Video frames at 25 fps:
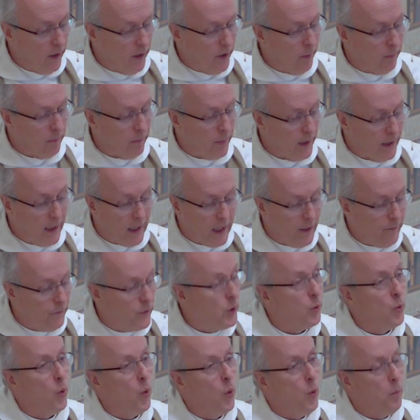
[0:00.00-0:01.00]
that believed
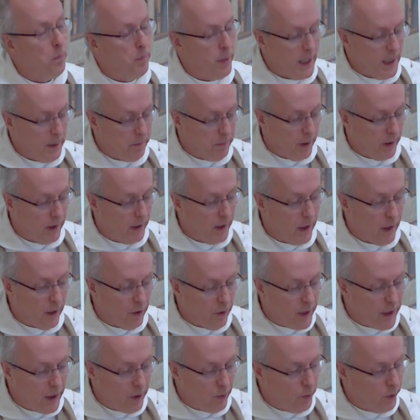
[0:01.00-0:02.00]
that all people are
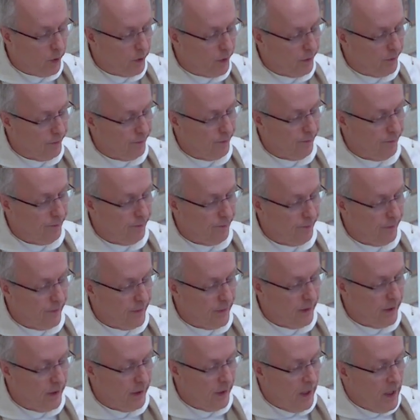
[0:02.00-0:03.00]
equal,
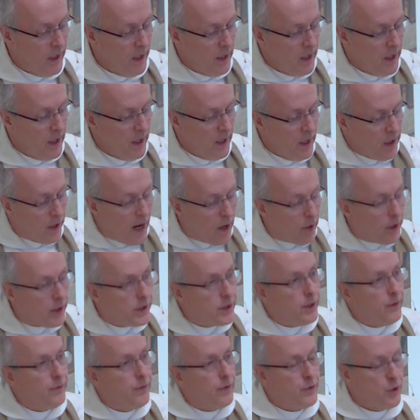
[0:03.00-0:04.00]
the
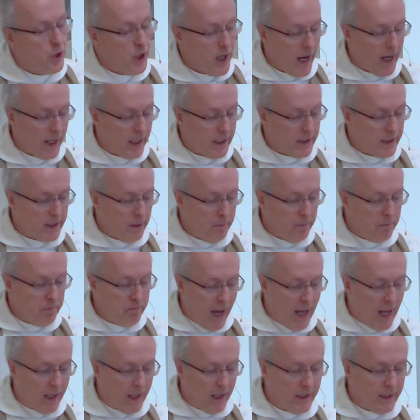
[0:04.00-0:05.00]
narrative of checks and
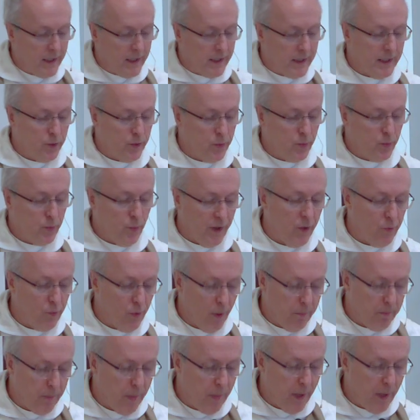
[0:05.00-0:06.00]
balances within a
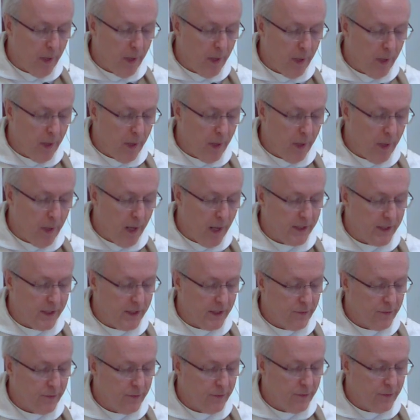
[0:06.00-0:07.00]
robust framework
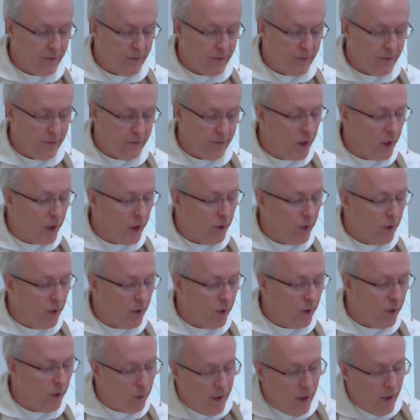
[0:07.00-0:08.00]
of law,
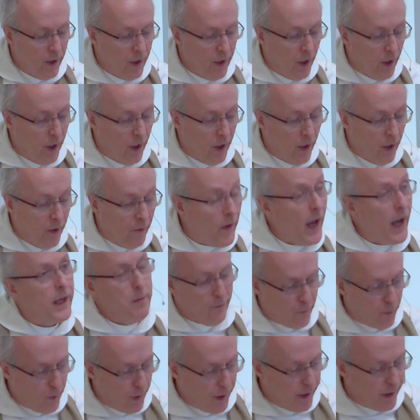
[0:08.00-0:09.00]
of academic
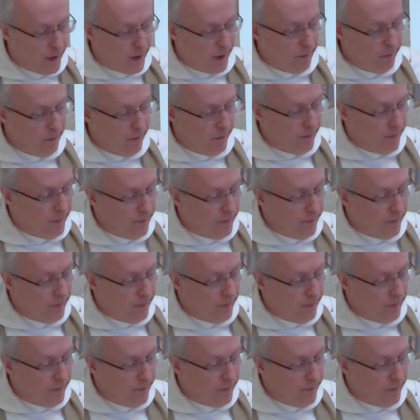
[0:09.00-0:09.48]
freedom,